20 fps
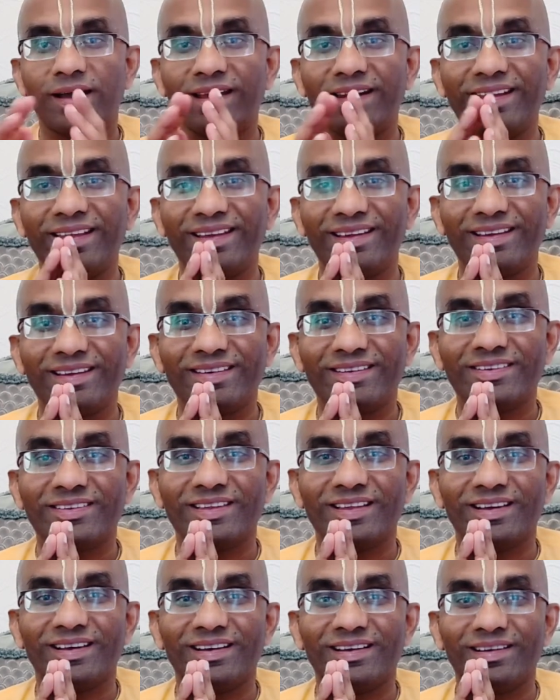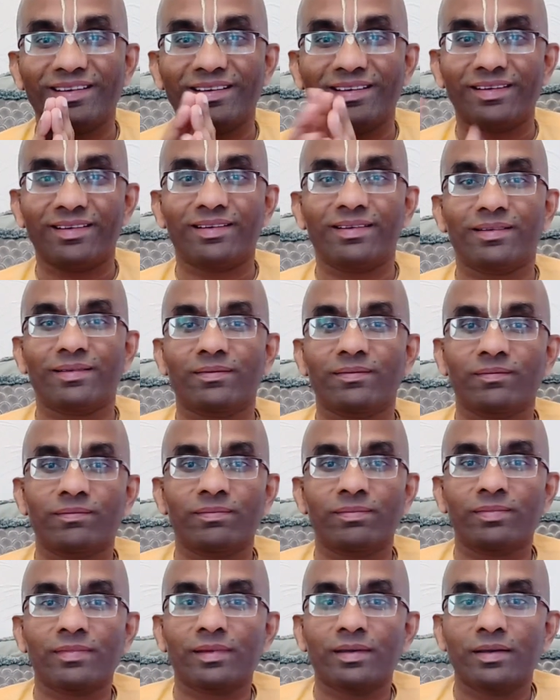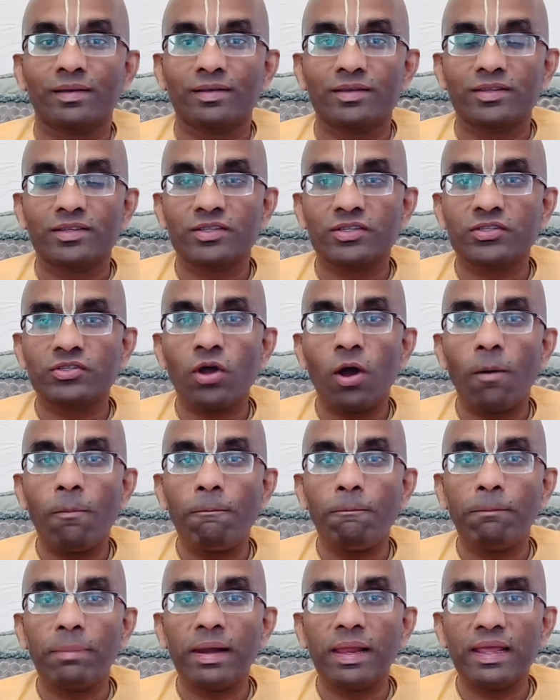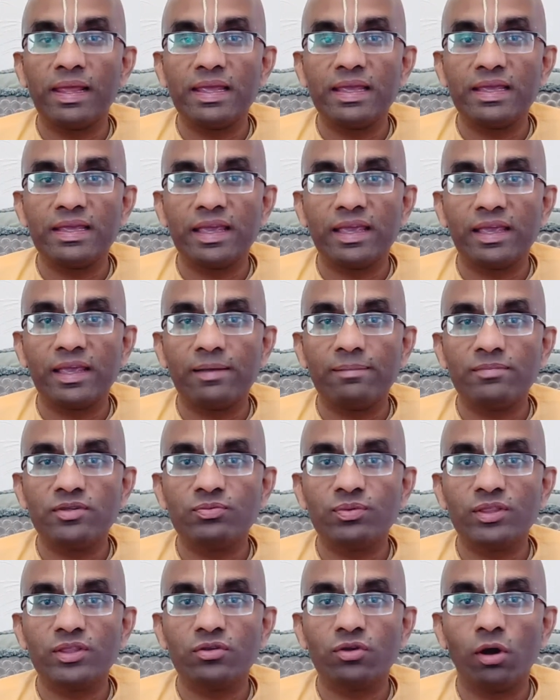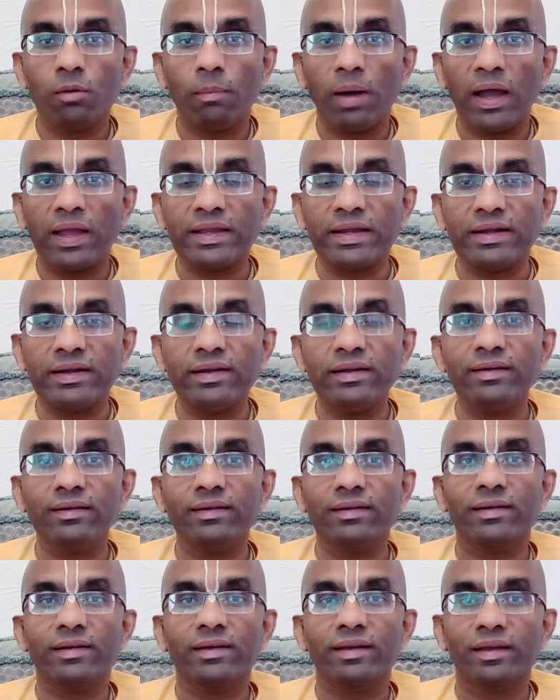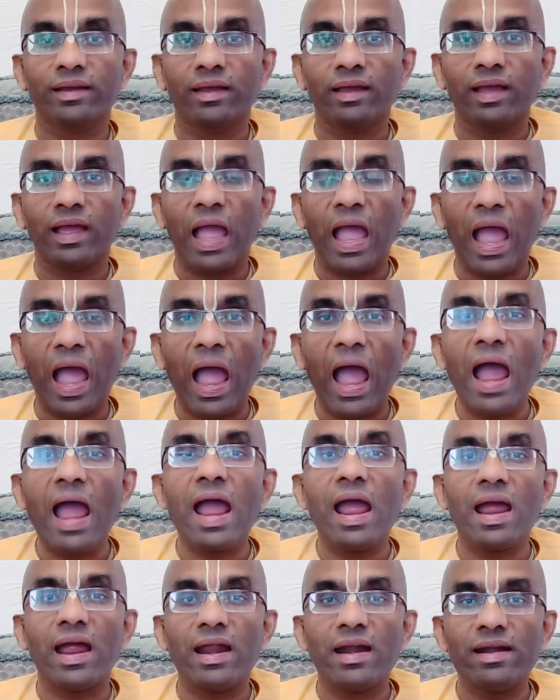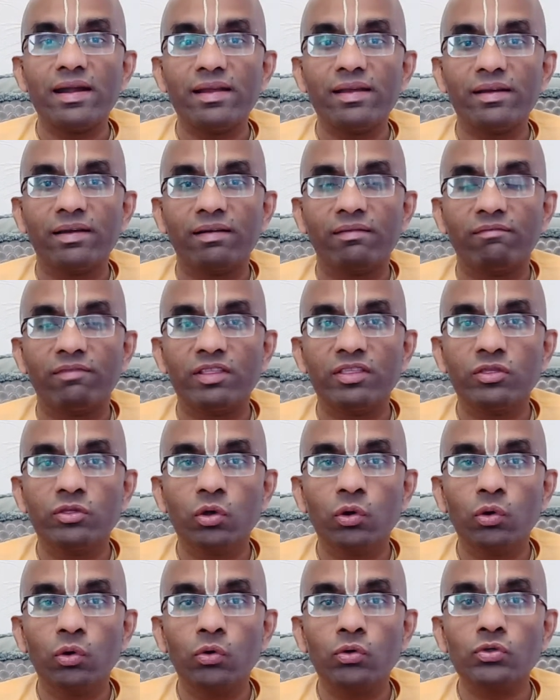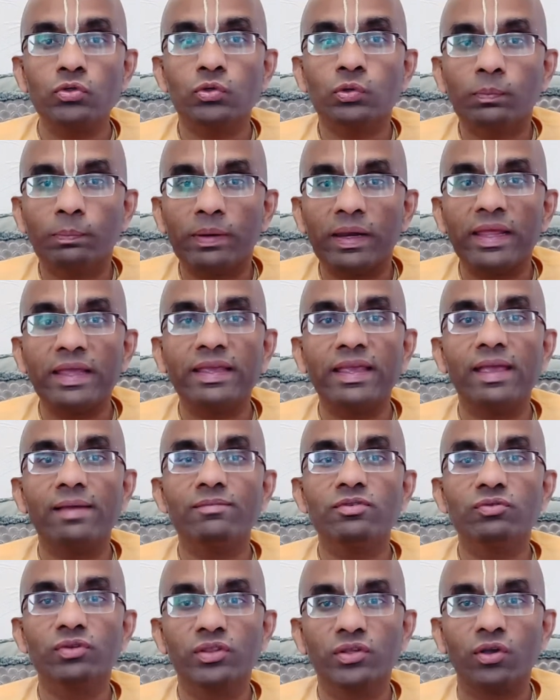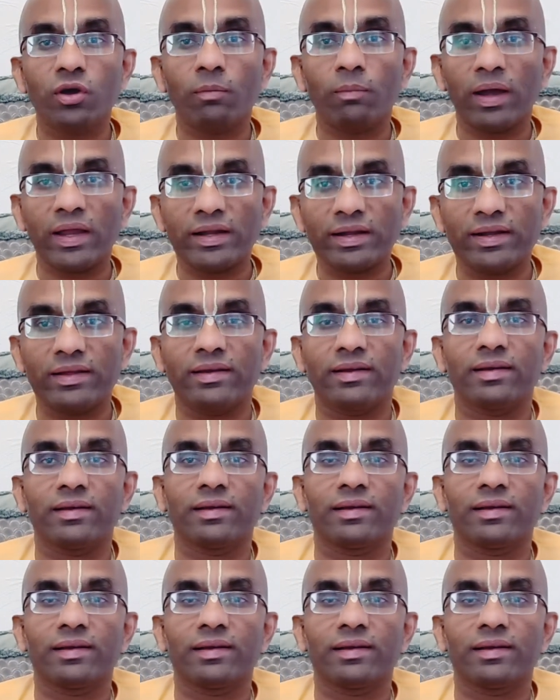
Hare Krishna. Stop playing games with your mind and with those who play games with your mind.